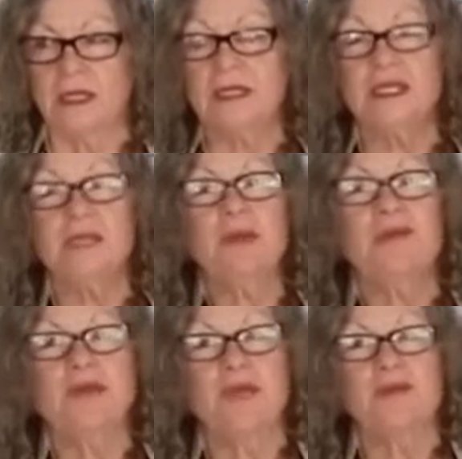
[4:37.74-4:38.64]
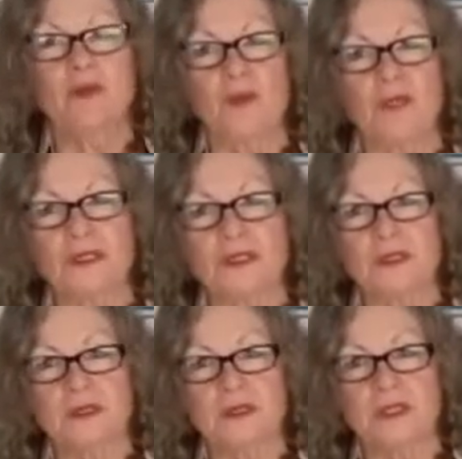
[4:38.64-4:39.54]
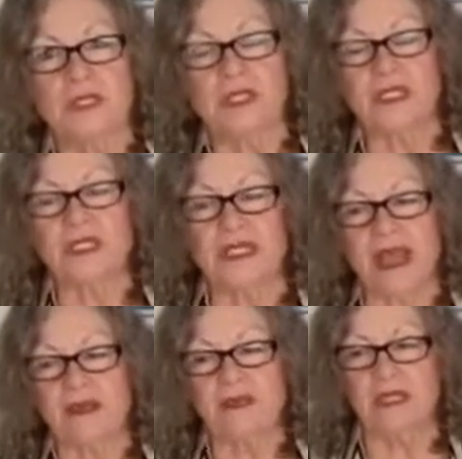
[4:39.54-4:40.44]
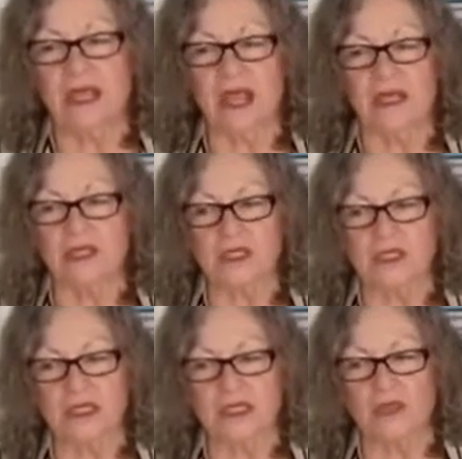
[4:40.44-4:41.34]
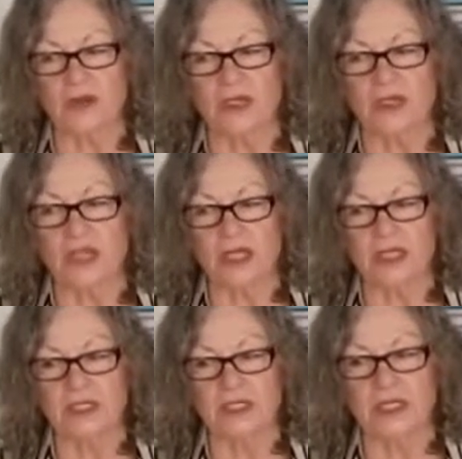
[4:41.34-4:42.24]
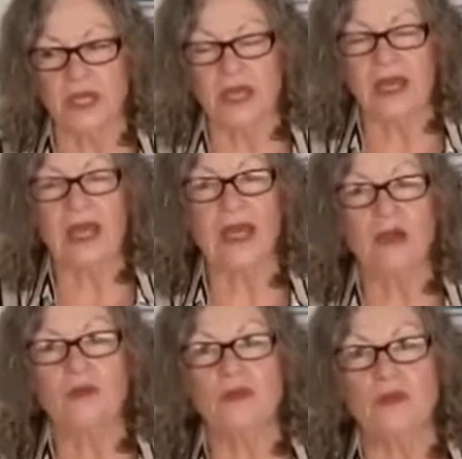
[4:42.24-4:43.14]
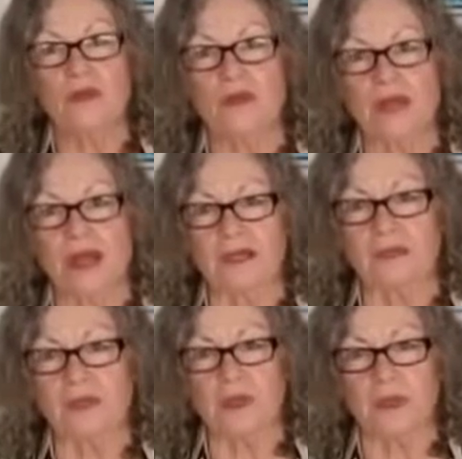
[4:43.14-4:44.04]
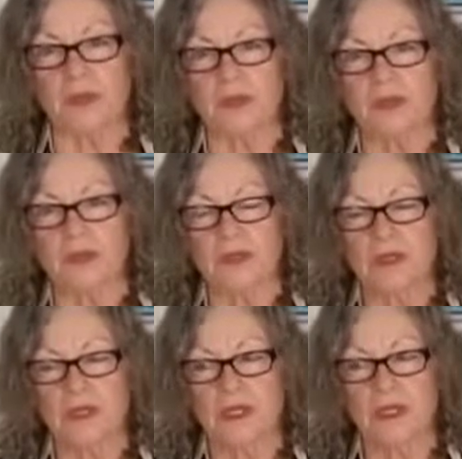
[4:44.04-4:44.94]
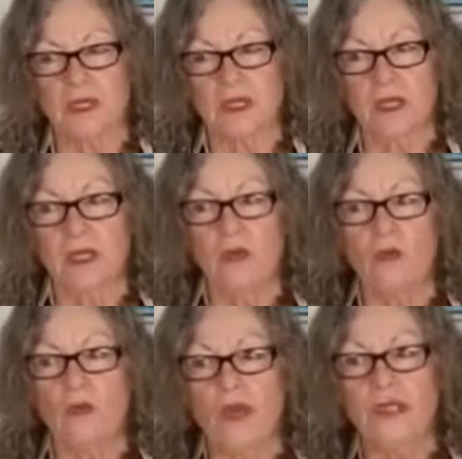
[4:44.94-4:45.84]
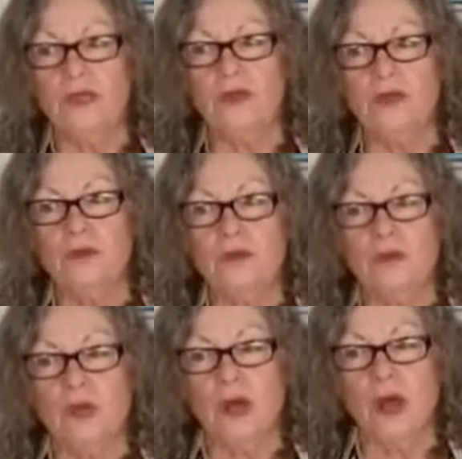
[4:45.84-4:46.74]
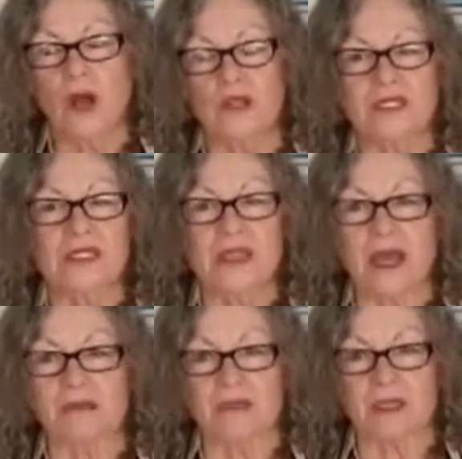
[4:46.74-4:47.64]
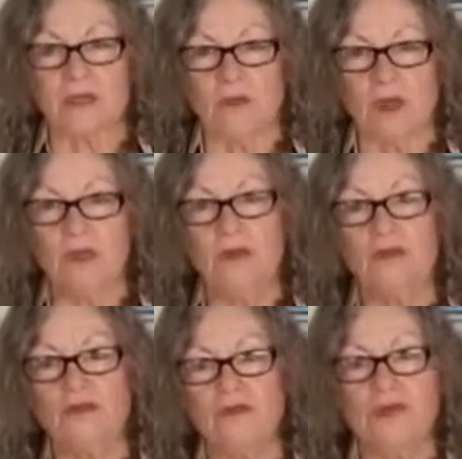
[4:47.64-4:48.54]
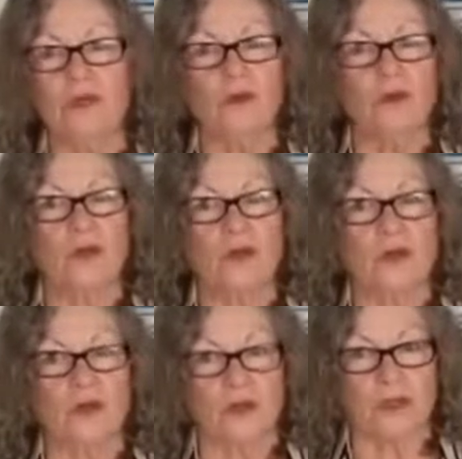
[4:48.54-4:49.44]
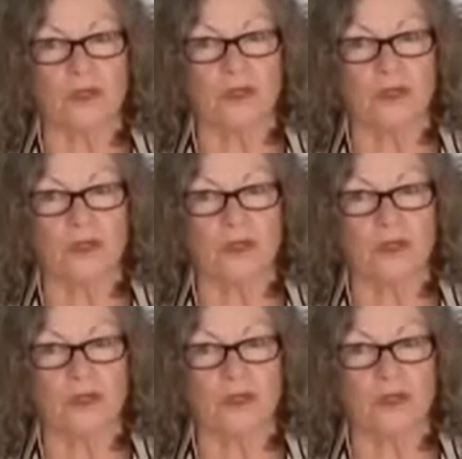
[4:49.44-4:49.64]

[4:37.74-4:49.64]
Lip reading: This is my favorite one, because the savvy actually is going to change how you interact with people. When you are savvy, when you feel good,